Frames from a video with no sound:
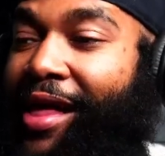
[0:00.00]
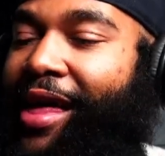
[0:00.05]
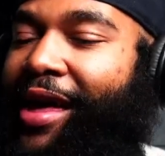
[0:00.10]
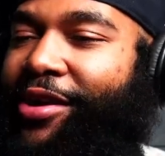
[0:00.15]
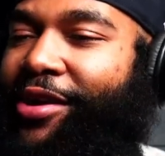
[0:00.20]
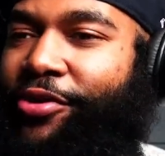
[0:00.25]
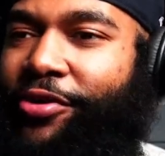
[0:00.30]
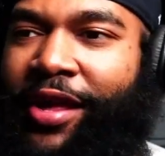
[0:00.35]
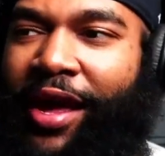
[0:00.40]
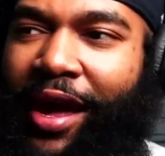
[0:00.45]
like
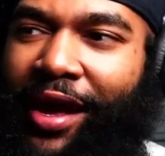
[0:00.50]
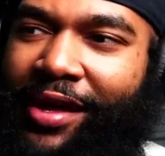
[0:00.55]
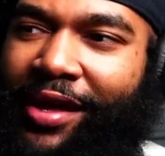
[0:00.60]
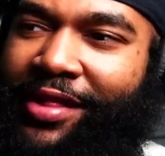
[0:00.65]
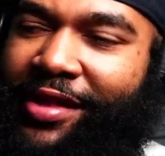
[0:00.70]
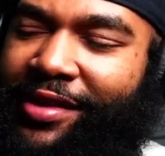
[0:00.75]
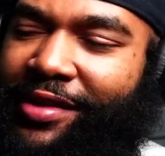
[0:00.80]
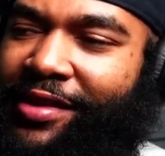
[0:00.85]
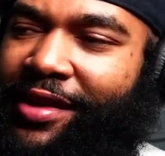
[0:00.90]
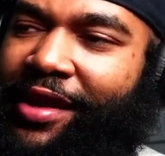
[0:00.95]
you can't
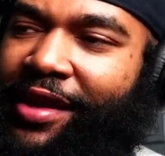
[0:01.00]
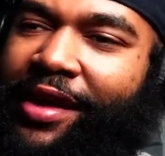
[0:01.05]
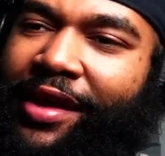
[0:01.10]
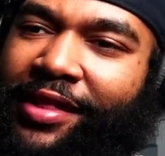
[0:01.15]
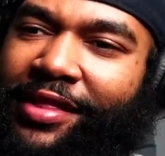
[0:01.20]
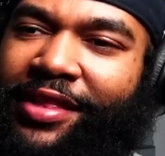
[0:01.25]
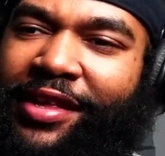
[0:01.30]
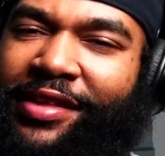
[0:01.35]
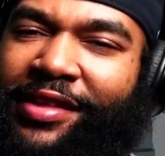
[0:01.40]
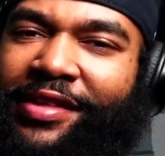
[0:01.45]
just
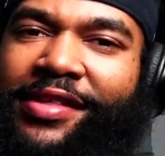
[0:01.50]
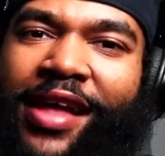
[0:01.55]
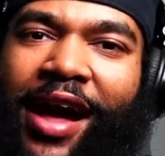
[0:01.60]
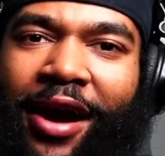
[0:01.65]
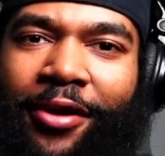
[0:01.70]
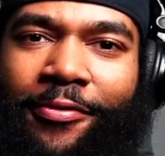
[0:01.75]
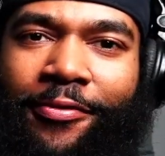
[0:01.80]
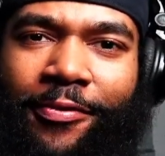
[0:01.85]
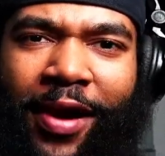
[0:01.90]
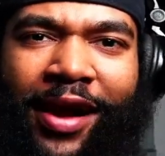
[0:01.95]
just
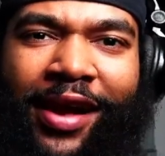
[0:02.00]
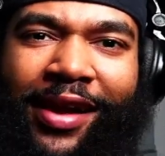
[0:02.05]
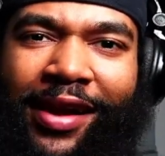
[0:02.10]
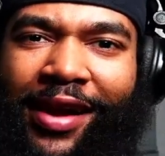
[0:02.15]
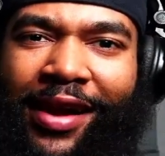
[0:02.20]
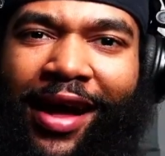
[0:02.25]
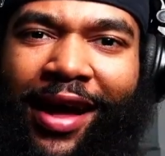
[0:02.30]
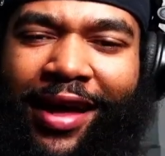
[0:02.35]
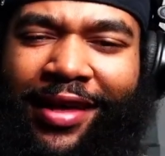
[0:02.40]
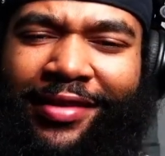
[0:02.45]
not
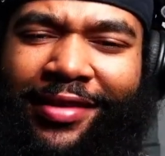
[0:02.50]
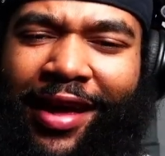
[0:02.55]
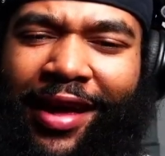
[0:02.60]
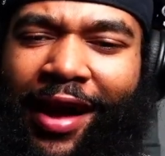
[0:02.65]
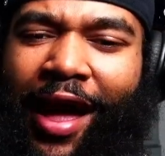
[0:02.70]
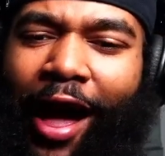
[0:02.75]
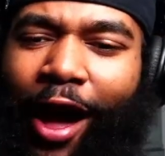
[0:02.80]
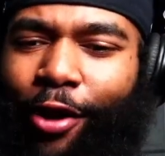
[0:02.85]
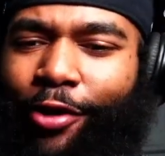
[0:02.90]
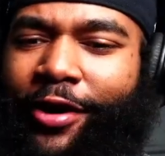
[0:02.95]
recognize like
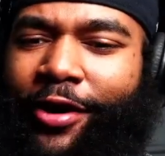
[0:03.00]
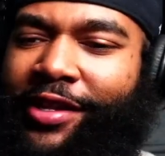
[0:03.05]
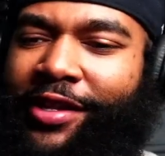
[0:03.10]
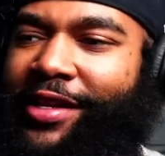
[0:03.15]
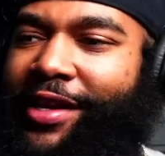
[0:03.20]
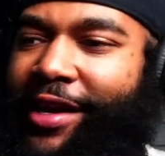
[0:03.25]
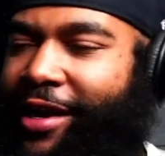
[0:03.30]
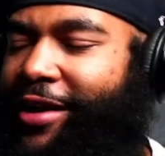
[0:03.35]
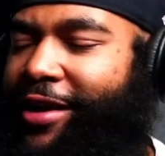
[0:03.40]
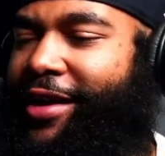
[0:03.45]
how
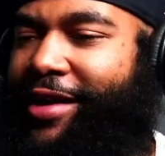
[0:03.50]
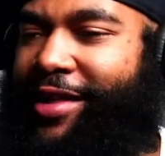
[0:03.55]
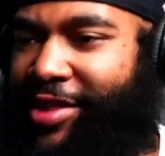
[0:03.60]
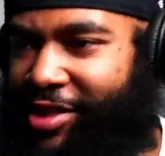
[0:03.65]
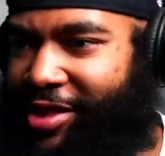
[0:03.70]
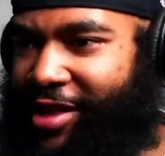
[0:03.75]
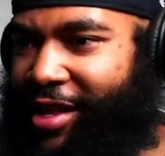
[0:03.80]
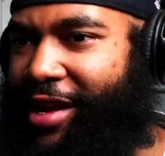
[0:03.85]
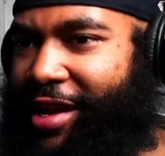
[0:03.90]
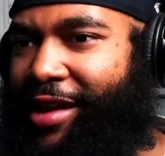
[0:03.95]
clear this
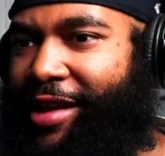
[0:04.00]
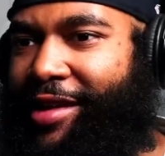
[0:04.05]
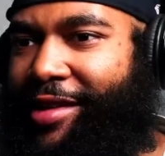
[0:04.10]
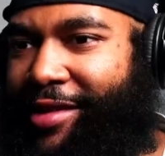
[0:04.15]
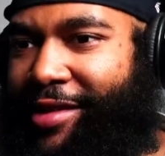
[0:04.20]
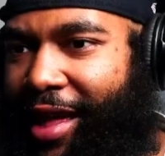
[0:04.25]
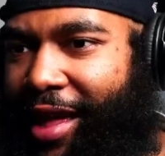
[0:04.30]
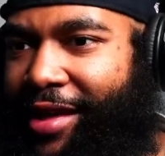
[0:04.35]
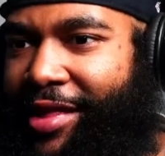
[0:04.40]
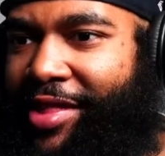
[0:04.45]
shit is.
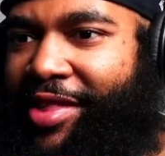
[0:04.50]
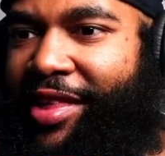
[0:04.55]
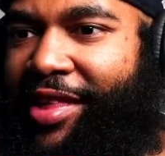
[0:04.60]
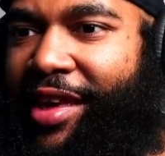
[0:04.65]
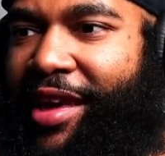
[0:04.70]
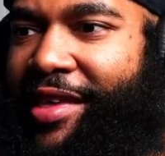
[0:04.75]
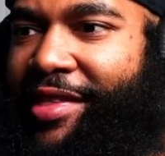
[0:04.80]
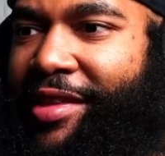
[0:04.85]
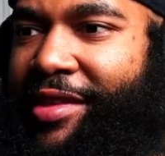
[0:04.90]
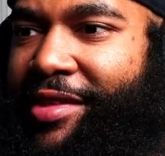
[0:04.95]
Like
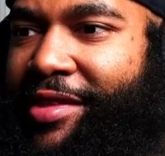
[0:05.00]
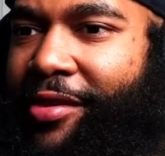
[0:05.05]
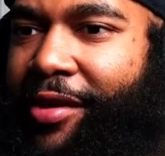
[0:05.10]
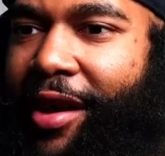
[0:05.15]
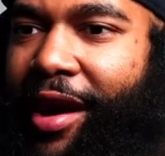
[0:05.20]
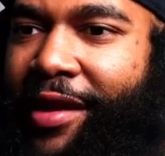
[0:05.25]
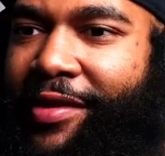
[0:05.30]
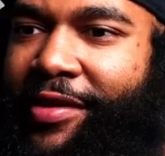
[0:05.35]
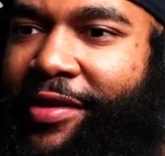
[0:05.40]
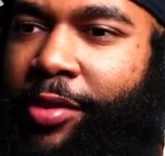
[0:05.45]
Jesus
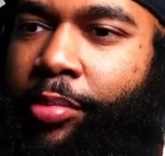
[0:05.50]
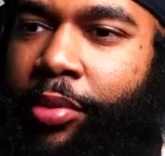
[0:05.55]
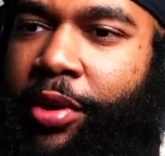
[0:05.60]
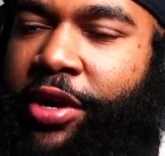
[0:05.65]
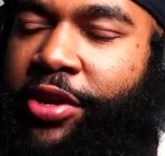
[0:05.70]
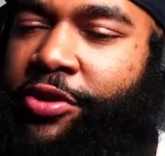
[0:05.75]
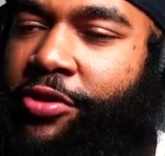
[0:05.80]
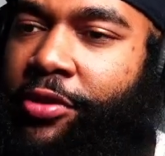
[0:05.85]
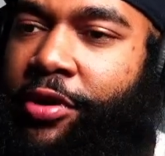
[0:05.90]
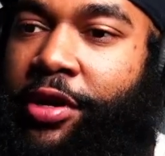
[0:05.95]
Christ, the
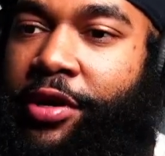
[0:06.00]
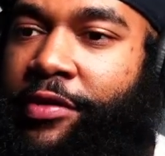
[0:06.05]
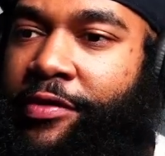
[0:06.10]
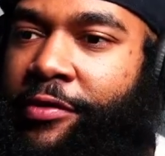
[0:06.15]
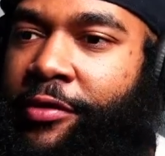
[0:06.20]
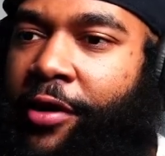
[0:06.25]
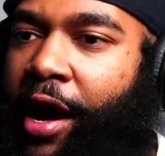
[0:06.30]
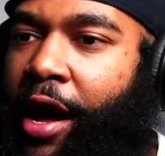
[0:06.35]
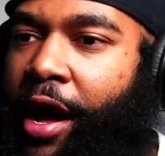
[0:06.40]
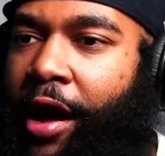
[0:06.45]
brake truck is
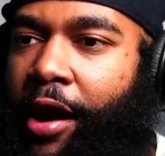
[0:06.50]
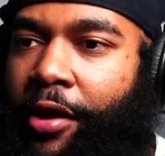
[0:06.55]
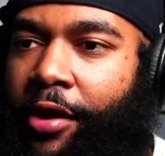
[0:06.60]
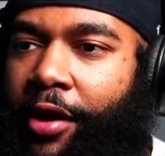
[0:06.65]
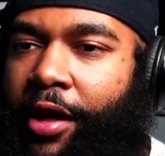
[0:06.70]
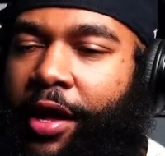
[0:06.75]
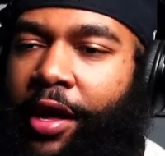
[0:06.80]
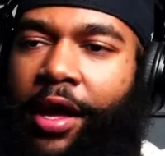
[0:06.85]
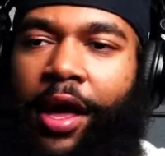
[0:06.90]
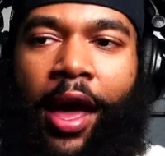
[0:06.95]
wild
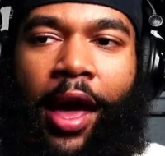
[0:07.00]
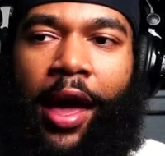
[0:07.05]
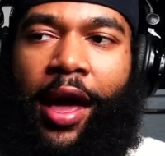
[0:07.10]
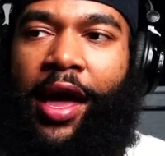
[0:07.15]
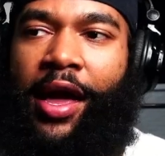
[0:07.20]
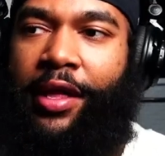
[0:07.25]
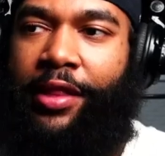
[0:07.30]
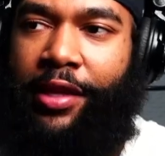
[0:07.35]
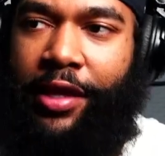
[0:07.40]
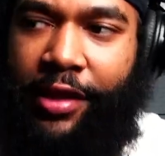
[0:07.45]

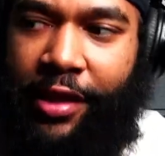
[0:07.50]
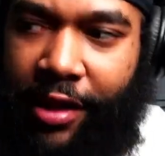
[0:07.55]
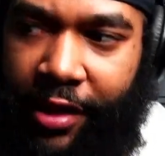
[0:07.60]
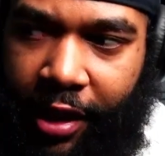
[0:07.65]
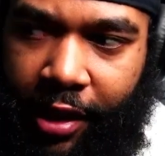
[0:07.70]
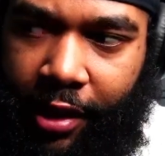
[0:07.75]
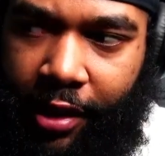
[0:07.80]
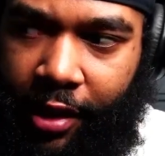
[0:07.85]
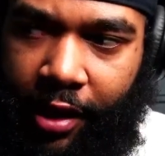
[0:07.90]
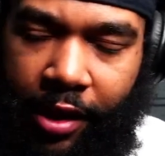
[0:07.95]
hey, look, look,
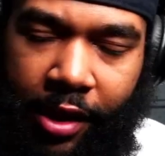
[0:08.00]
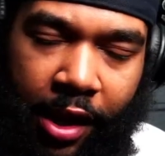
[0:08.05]
look.